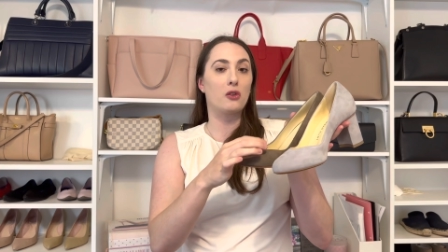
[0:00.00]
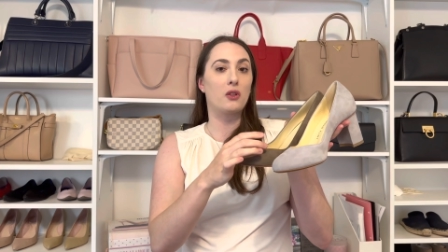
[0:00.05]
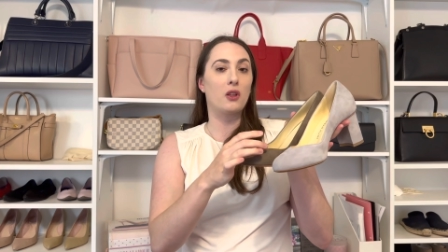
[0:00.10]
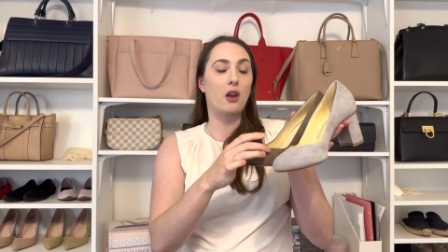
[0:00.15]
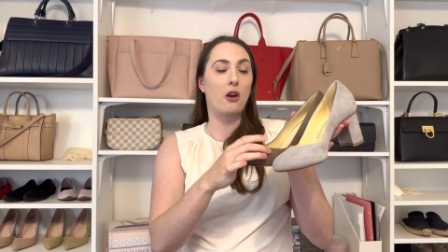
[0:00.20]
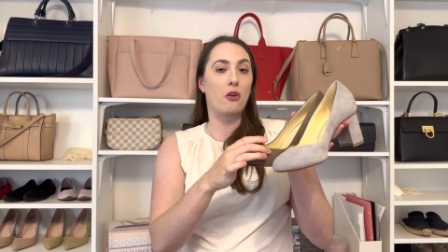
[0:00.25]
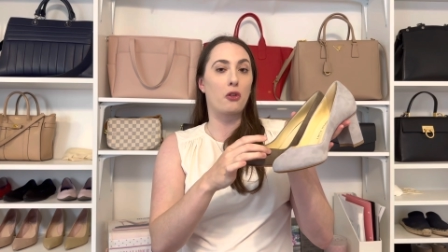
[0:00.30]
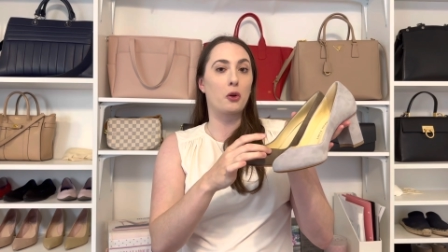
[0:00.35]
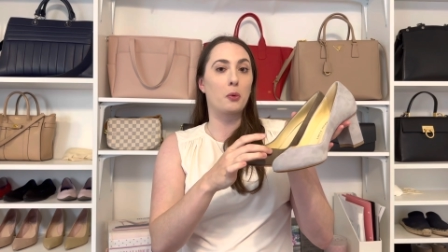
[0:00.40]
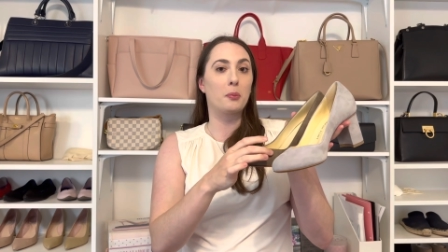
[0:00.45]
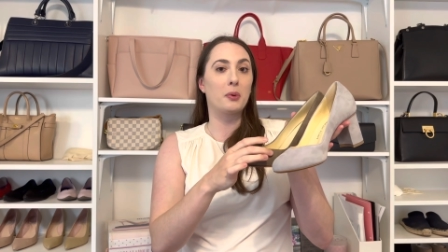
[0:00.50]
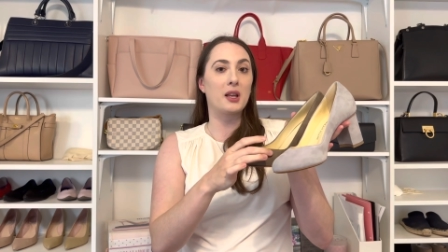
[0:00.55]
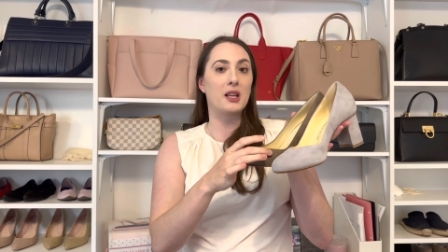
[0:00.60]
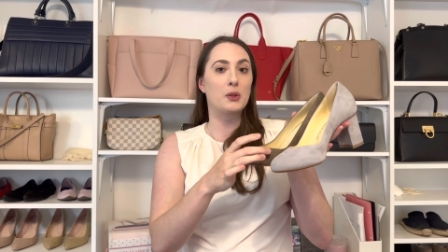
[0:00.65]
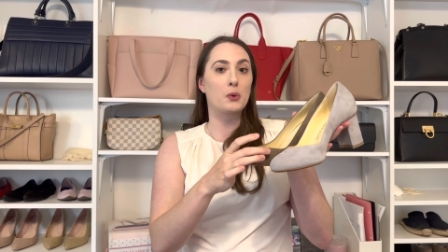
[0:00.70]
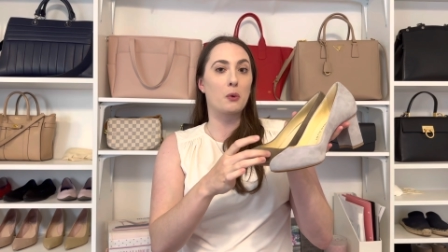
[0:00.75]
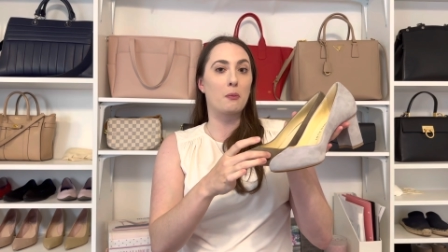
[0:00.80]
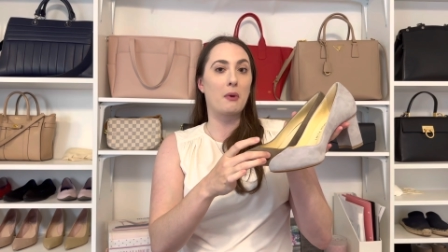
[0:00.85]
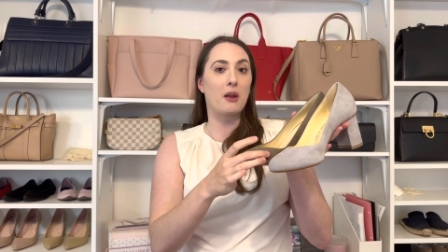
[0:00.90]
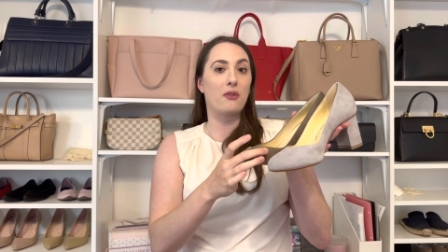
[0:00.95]
the other
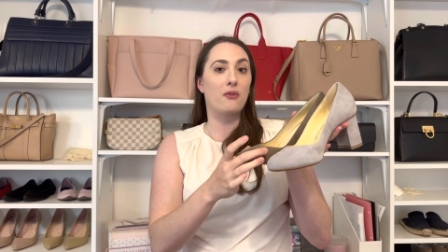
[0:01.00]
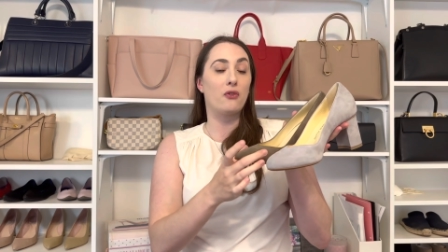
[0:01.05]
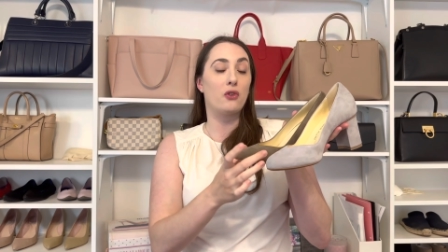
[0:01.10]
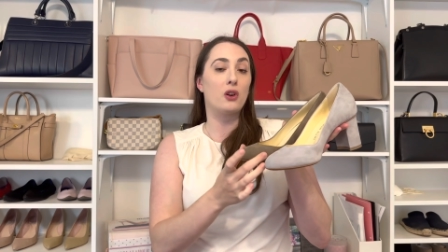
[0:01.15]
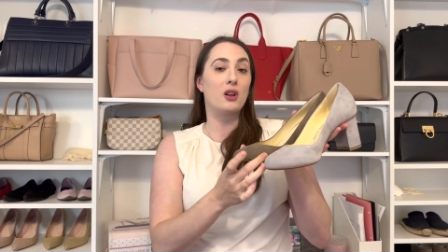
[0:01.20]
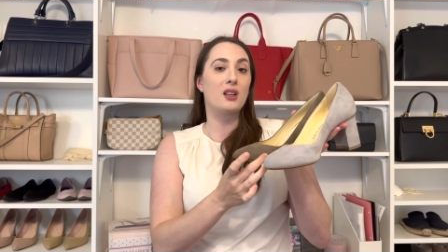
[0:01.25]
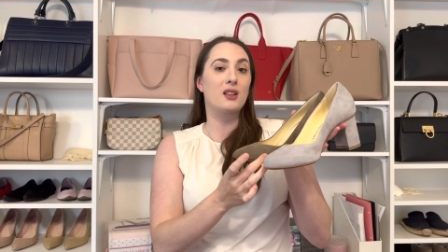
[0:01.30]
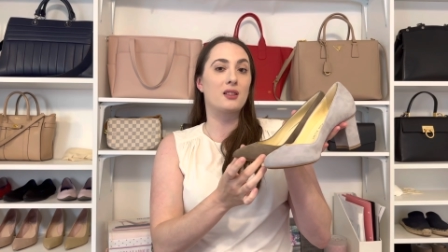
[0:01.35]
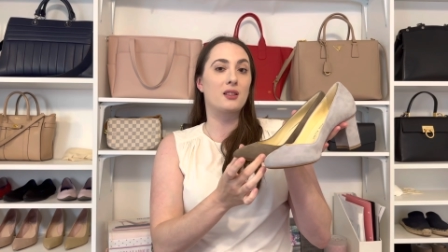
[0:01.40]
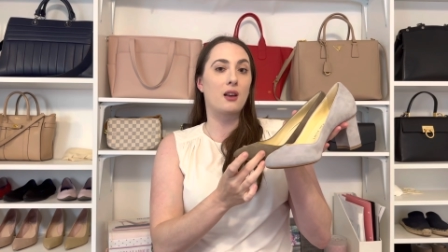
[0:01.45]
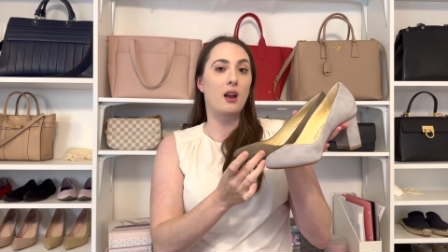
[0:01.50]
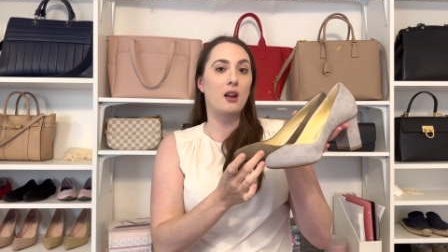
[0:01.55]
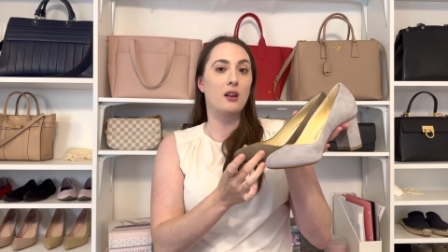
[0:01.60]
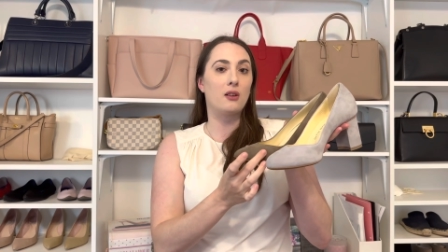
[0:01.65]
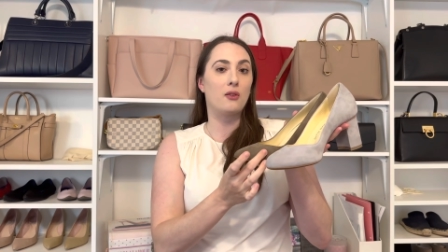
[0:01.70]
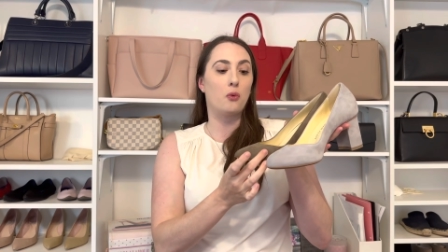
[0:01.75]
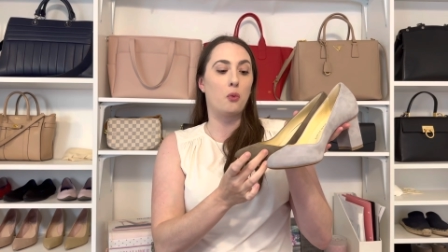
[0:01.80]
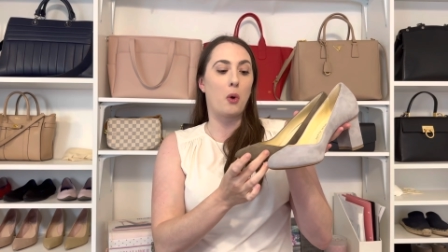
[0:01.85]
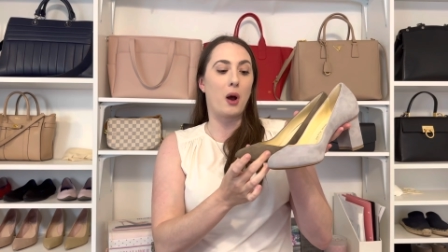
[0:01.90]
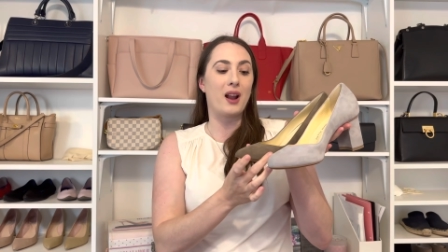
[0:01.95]
place where my foot is kind
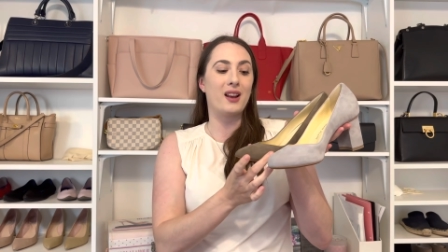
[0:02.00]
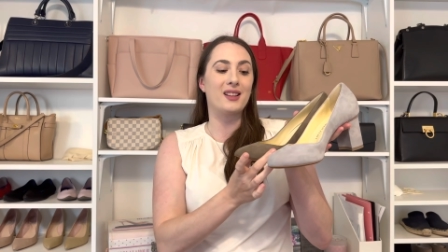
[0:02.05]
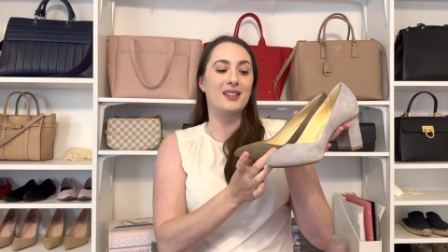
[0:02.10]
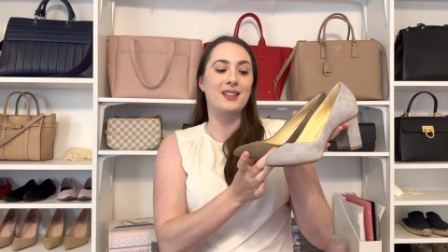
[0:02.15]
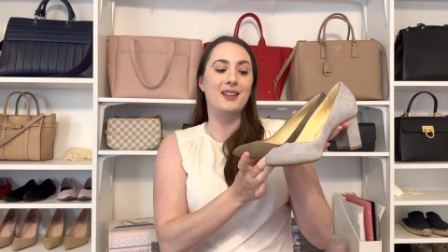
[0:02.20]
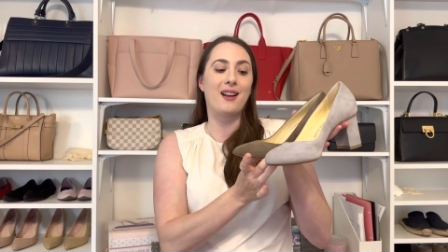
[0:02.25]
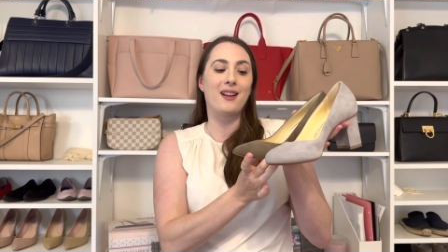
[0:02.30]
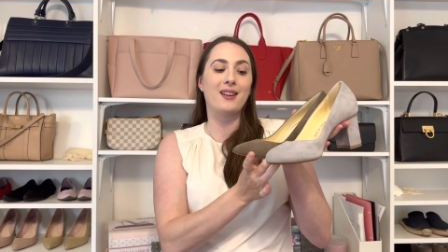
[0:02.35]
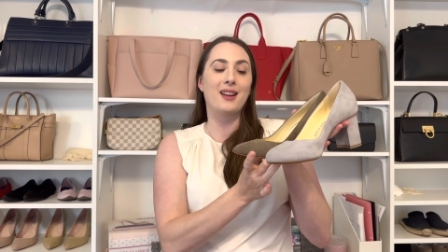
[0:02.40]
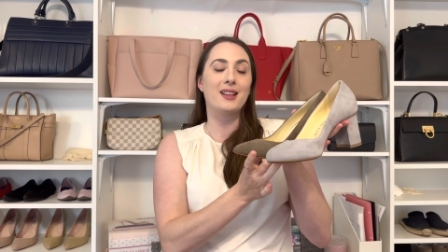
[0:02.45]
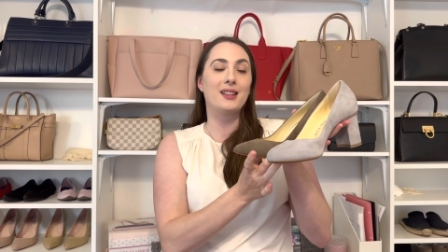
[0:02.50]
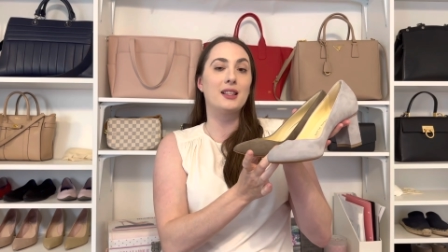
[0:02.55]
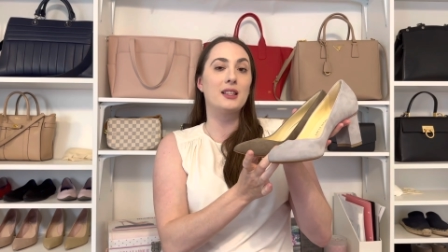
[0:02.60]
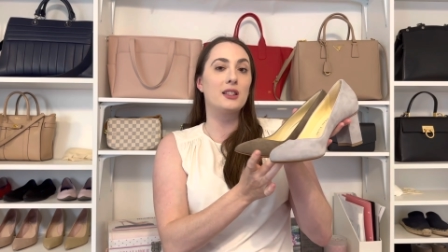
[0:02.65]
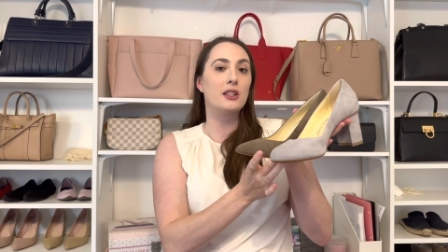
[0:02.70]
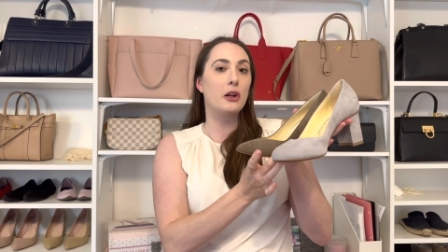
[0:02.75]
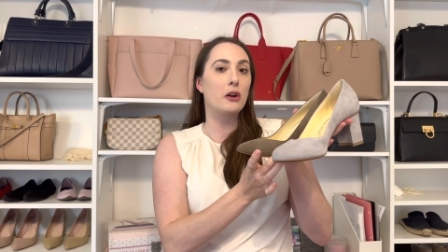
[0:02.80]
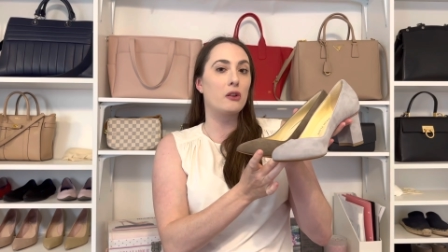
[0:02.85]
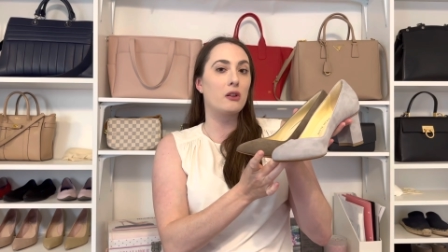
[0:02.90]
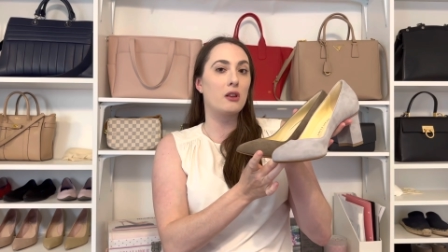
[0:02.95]
of wide is not
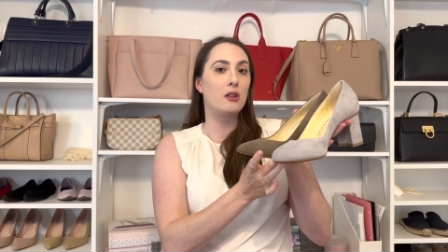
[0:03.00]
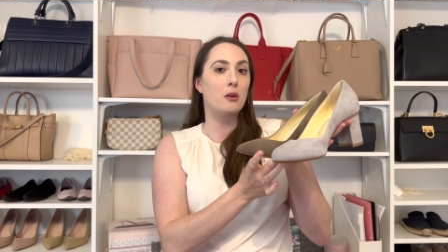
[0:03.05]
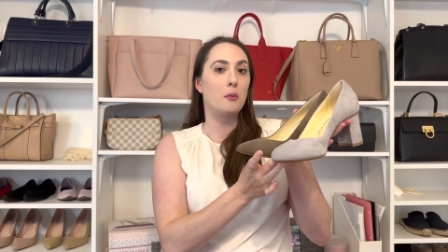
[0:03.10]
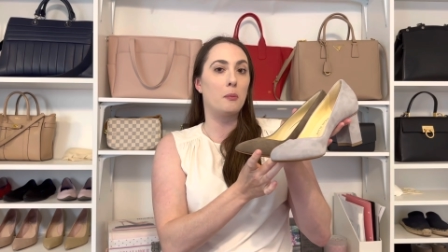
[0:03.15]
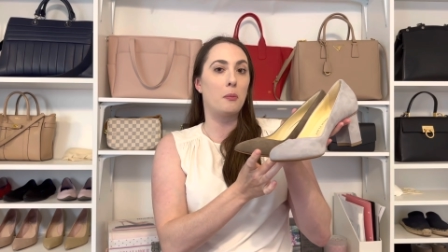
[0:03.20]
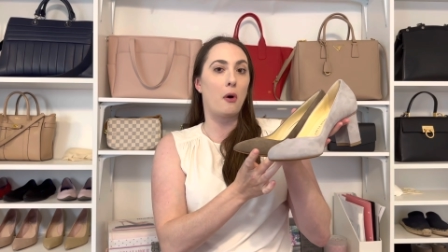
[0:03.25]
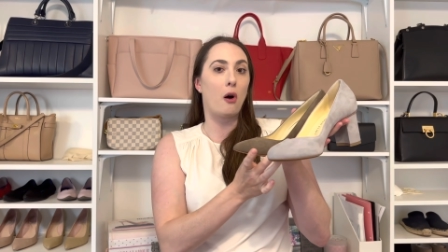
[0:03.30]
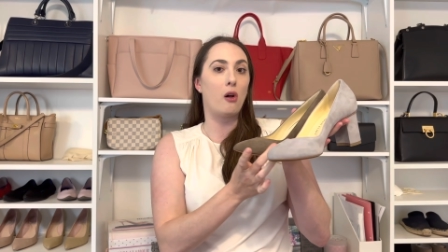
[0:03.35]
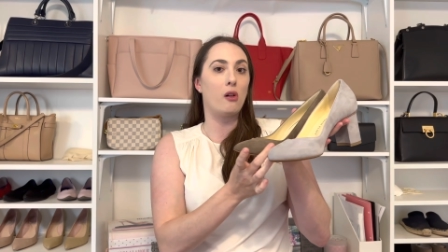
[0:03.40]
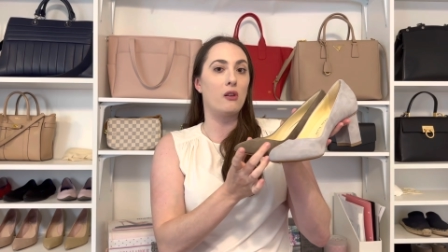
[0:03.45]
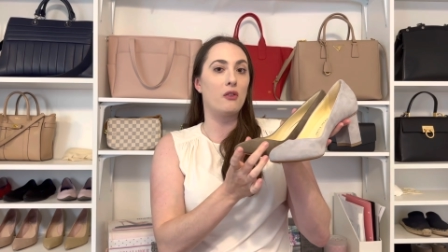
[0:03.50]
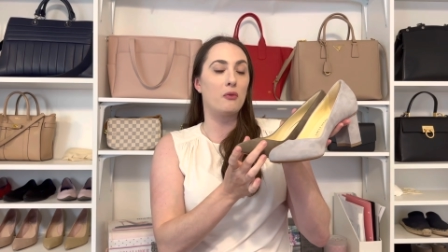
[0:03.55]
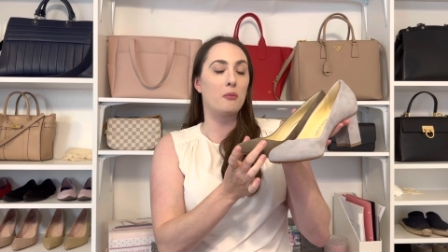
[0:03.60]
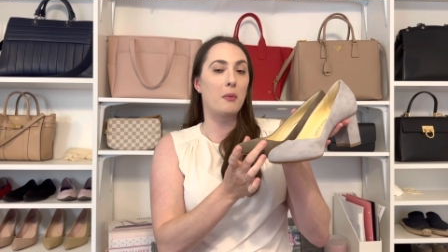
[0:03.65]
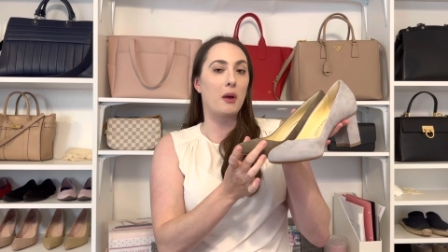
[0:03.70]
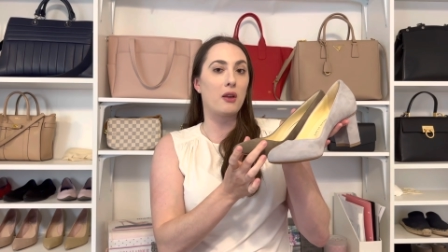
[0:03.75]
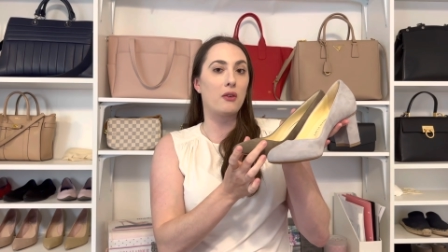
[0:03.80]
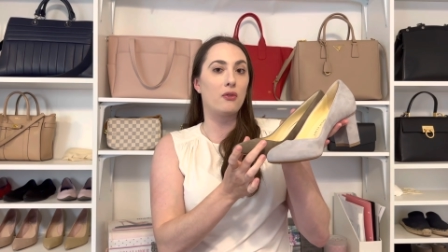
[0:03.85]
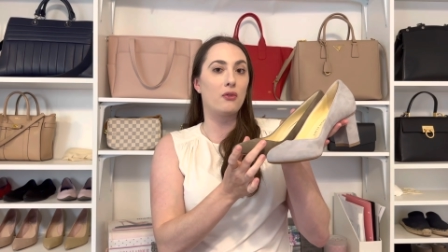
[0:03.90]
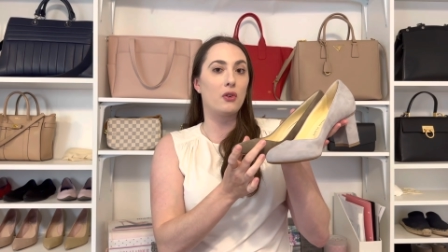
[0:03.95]
necessarily the ball of
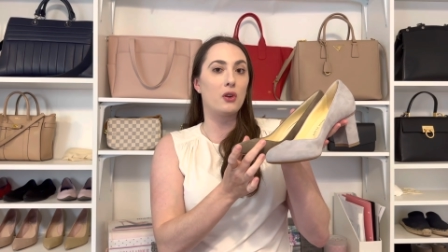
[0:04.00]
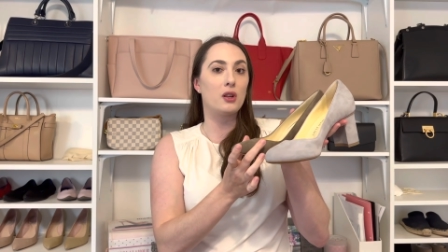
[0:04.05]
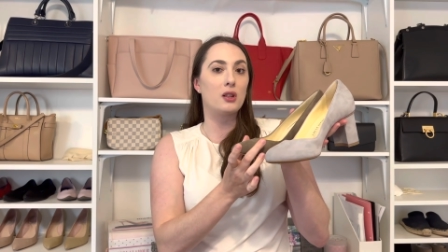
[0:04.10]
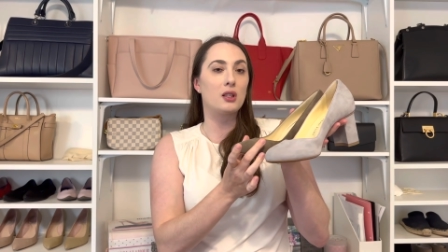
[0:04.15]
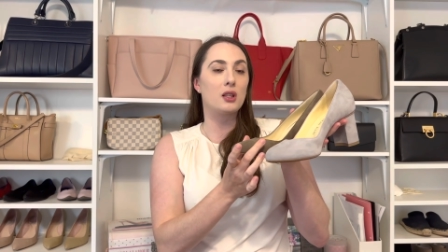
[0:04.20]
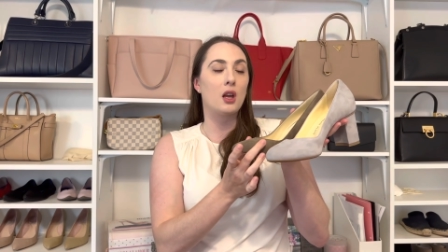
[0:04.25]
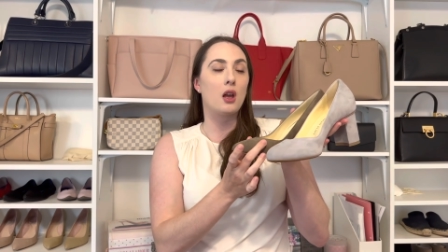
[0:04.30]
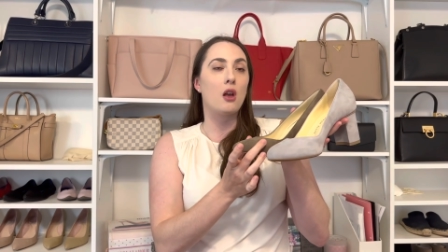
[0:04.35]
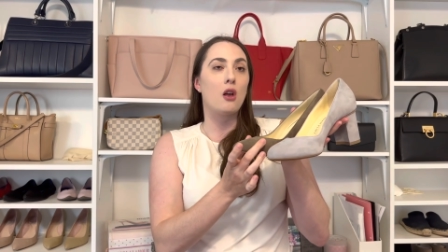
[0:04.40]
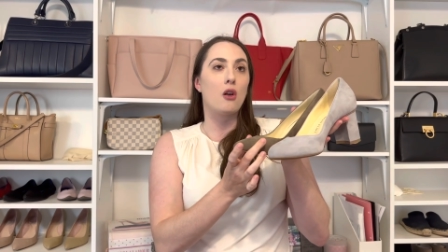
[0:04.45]
my foot,